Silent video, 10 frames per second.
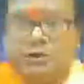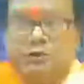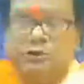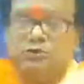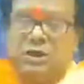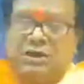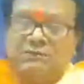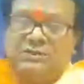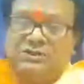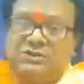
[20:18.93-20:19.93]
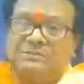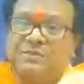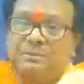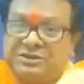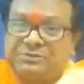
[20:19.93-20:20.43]
have this
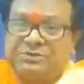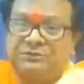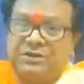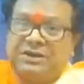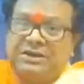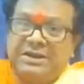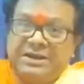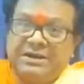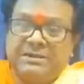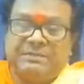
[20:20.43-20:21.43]
perception very clear,